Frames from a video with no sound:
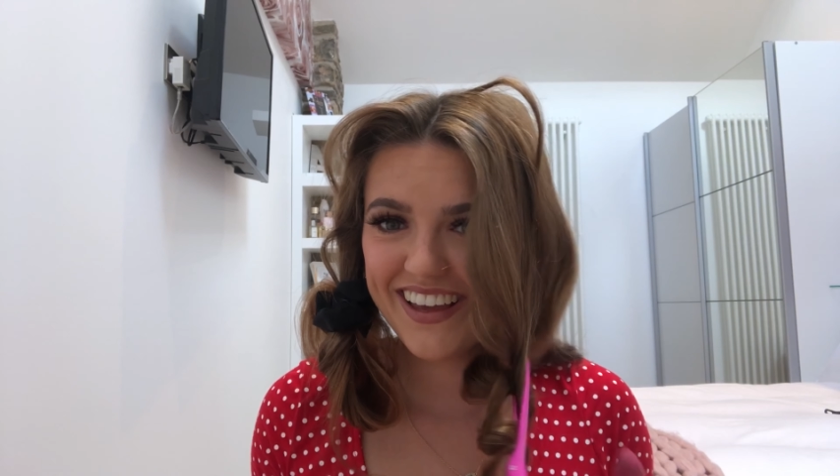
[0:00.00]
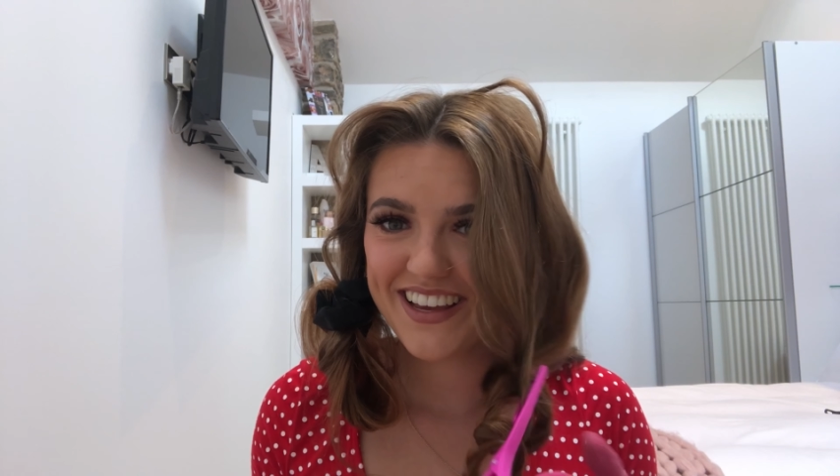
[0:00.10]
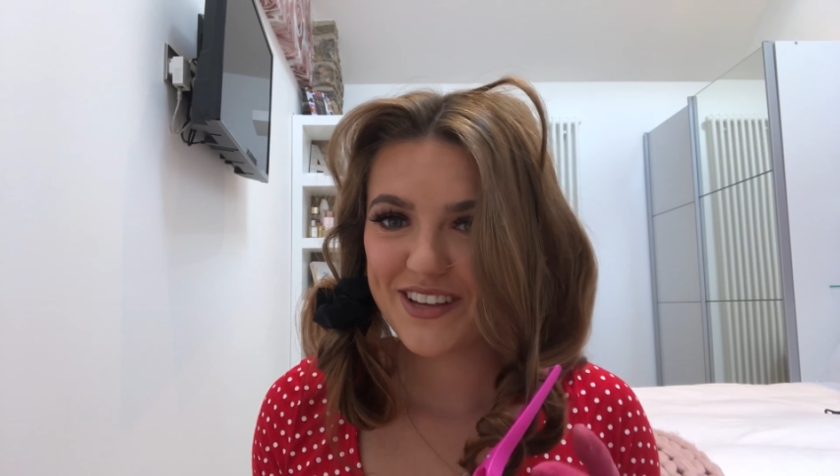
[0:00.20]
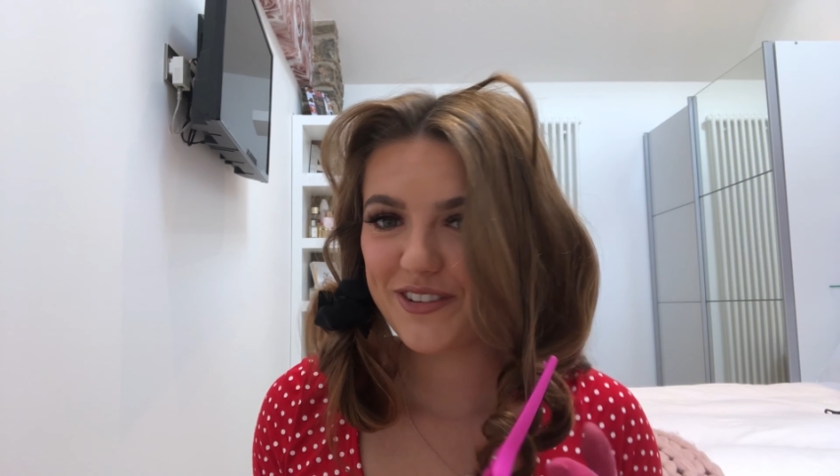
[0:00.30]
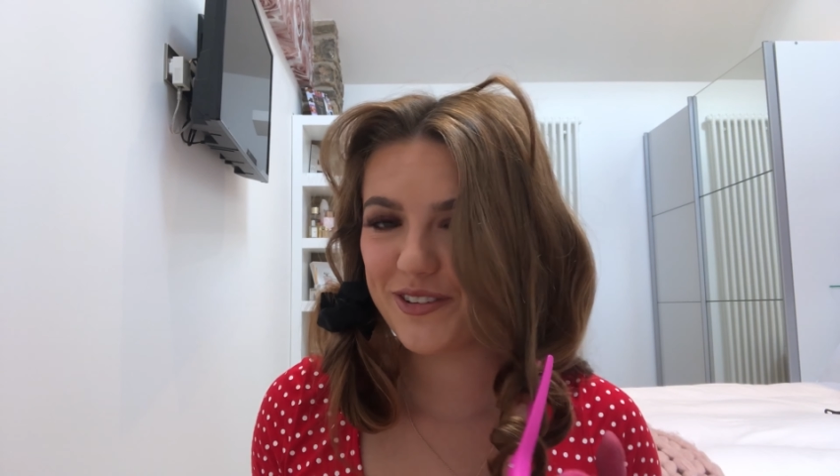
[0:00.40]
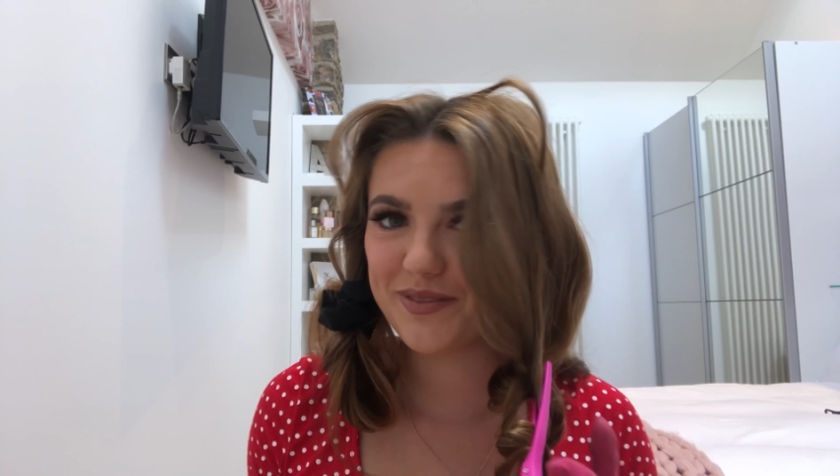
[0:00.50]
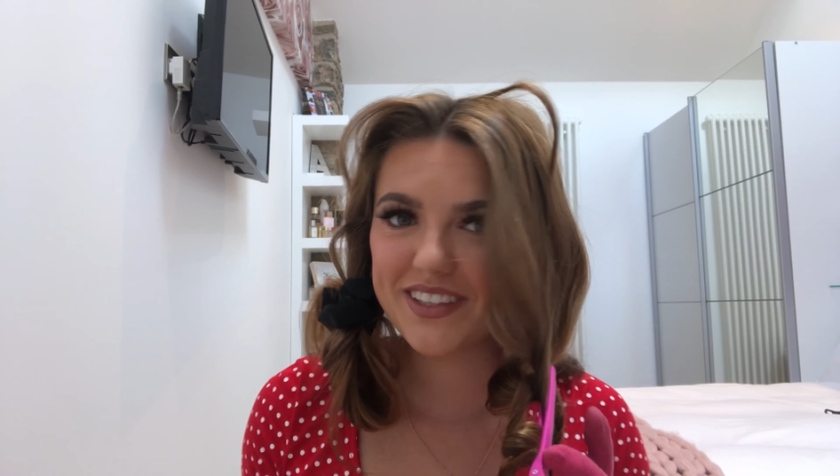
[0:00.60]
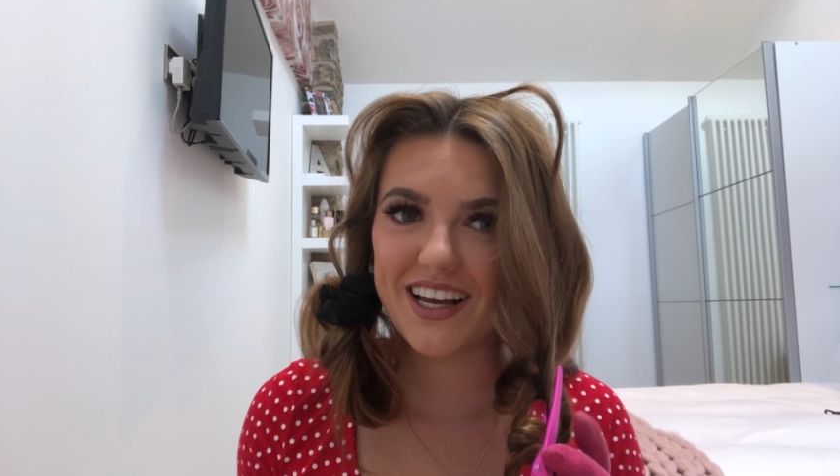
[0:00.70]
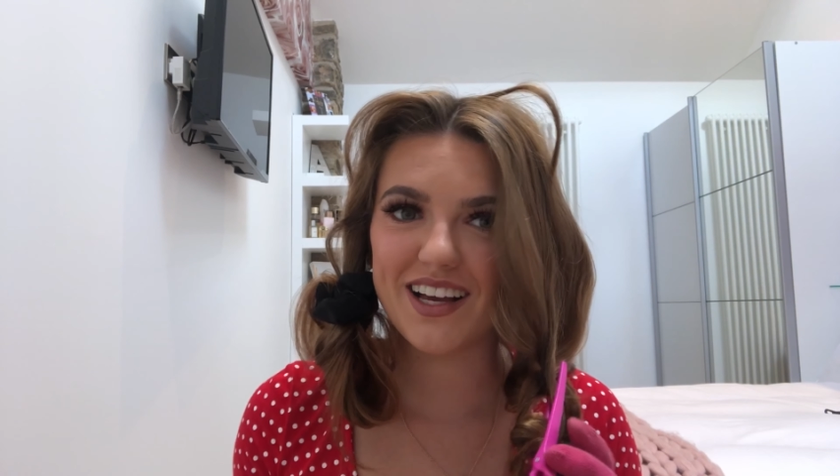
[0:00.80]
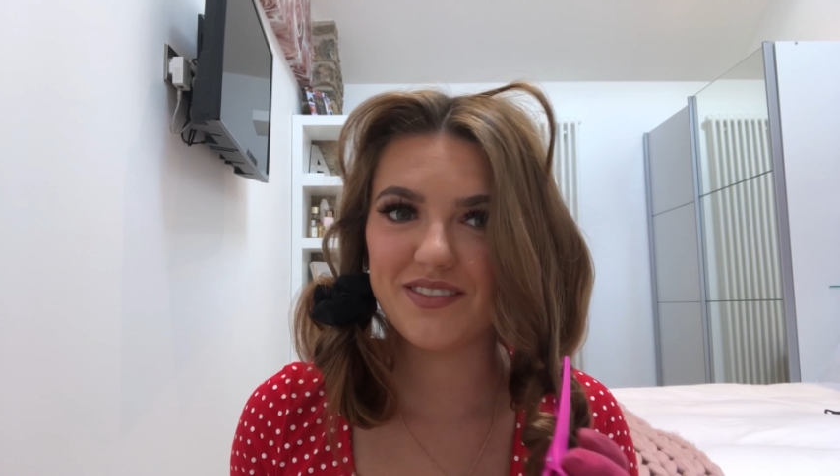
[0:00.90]

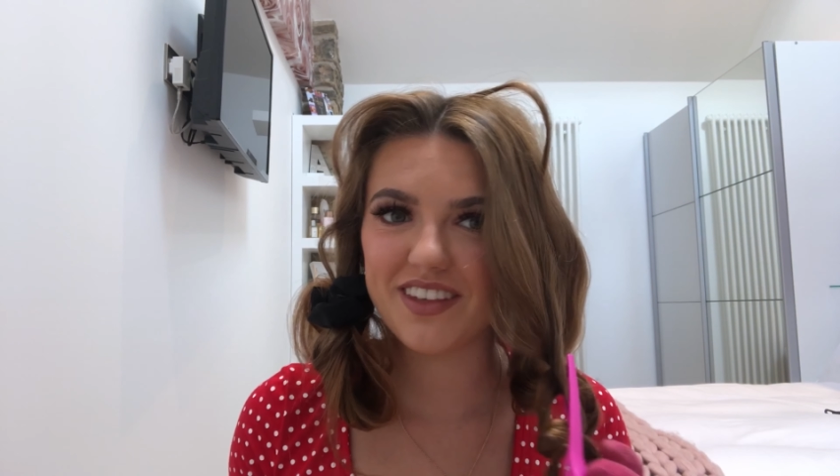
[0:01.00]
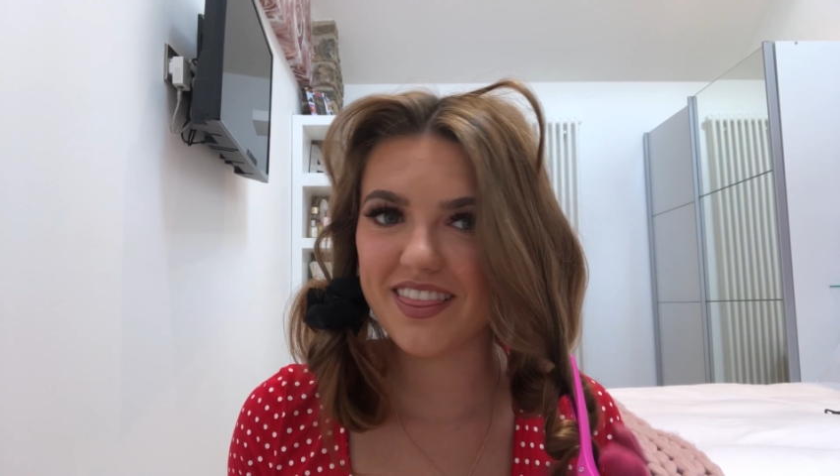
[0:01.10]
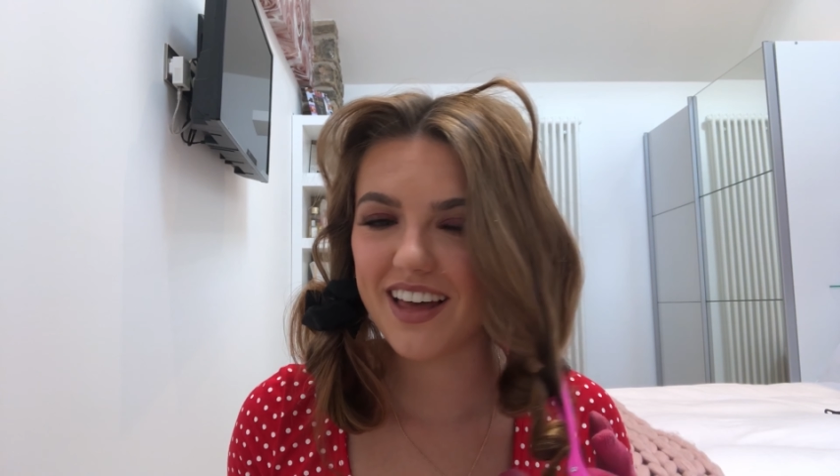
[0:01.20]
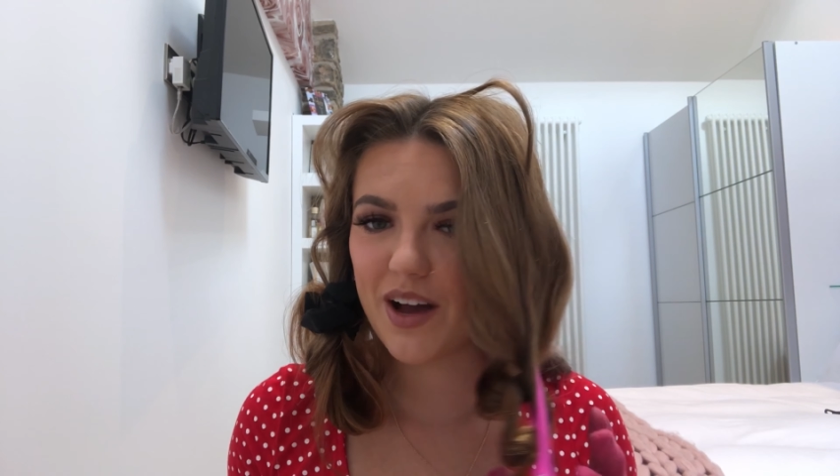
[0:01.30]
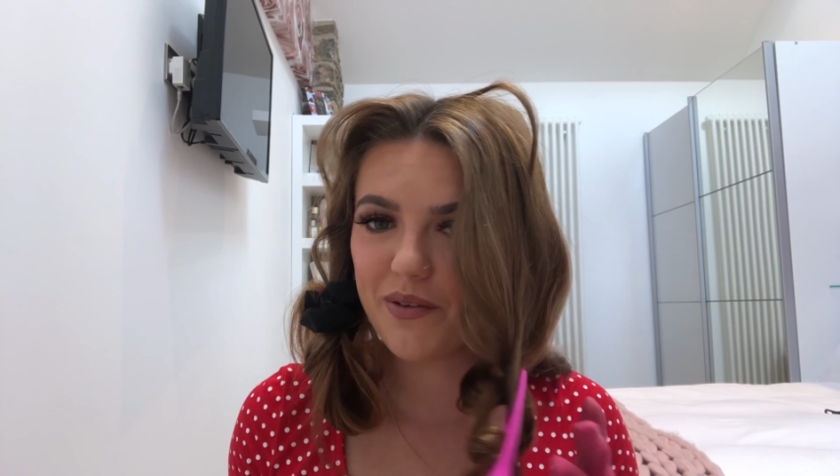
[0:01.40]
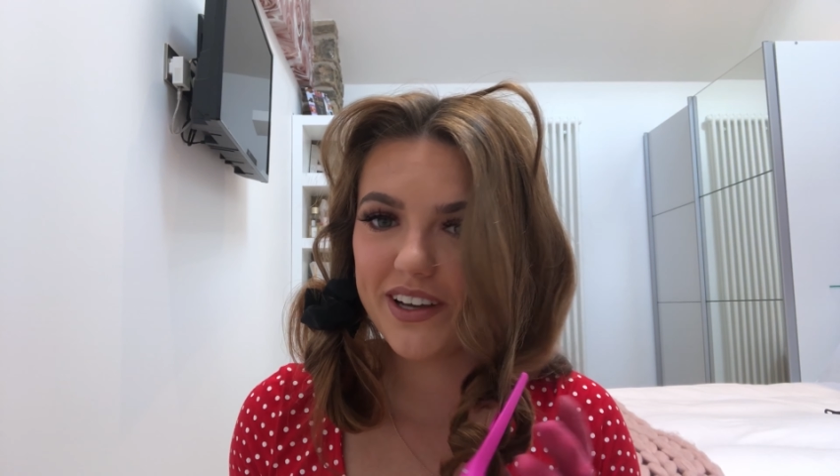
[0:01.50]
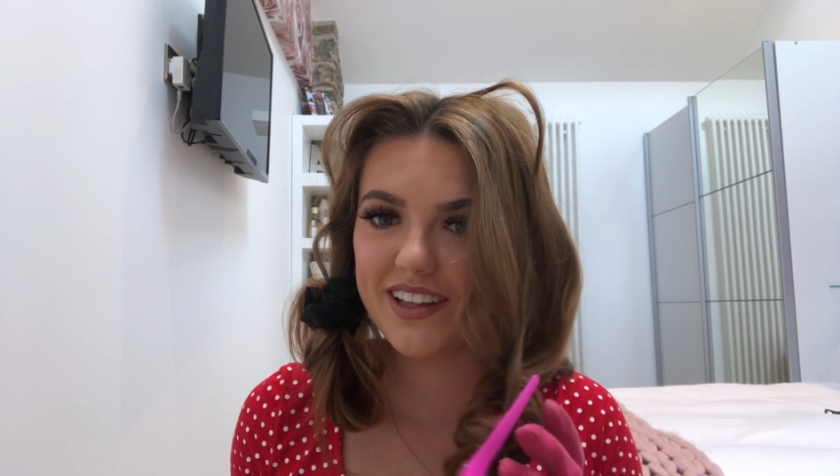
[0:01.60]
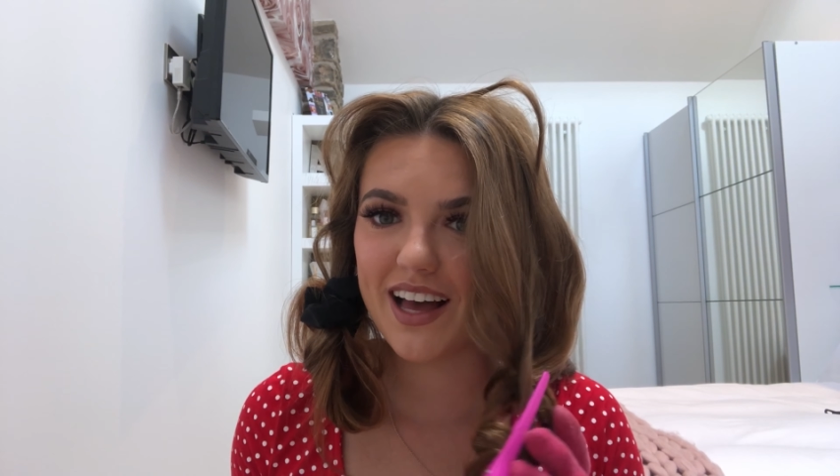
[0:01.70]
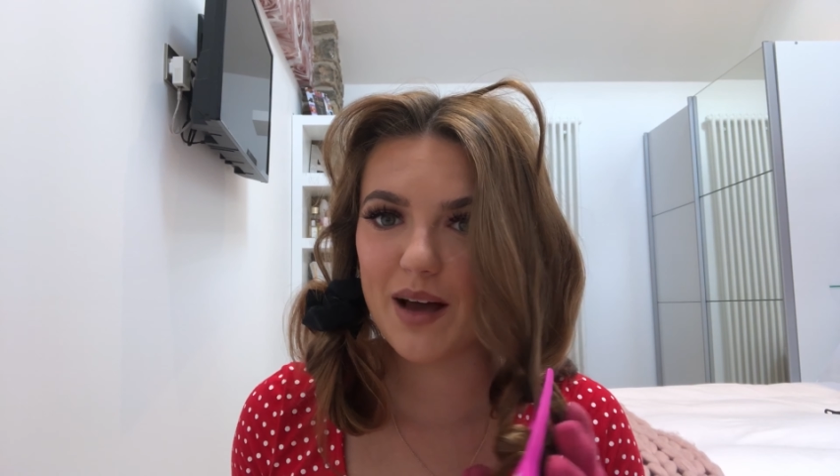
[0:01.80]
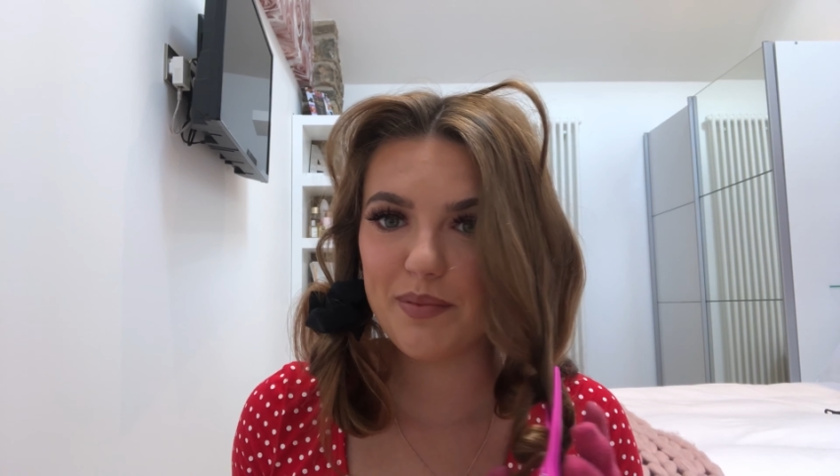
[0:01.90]
Sometimes that will
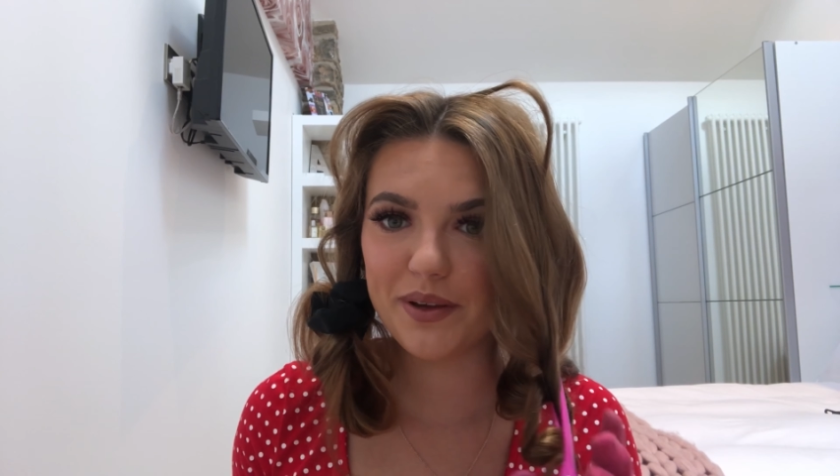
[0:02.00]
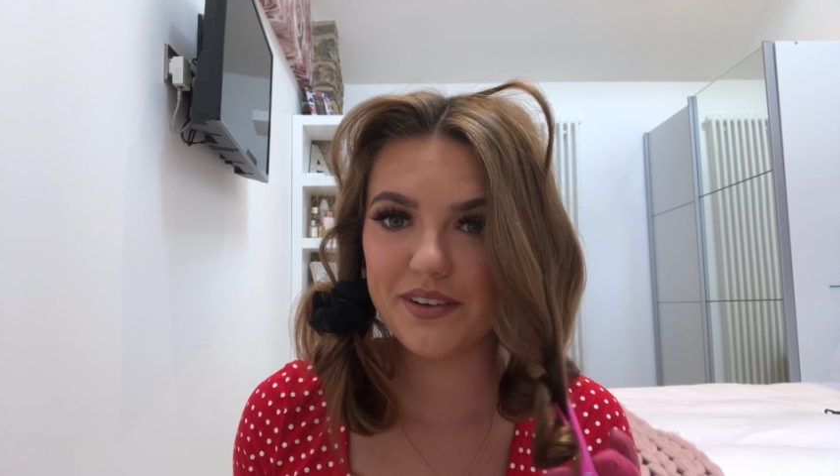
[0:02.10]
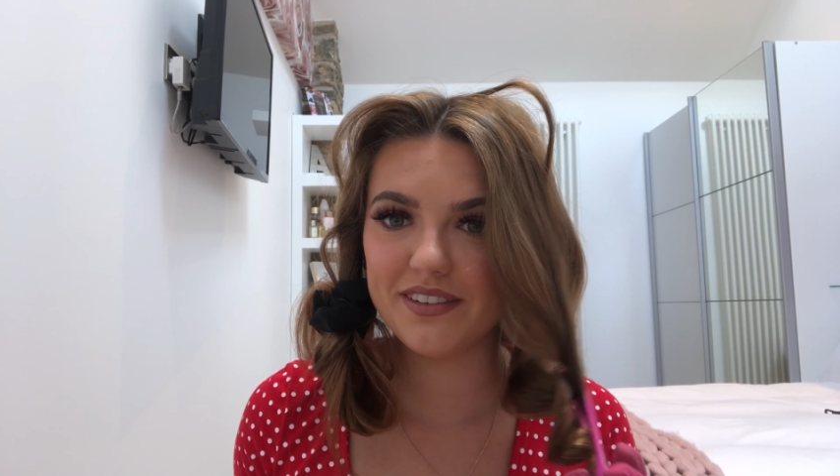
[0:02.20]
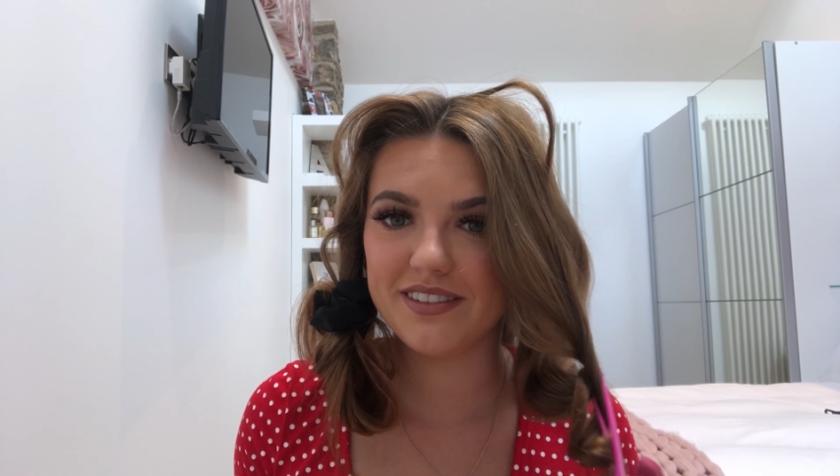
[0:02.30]
happen.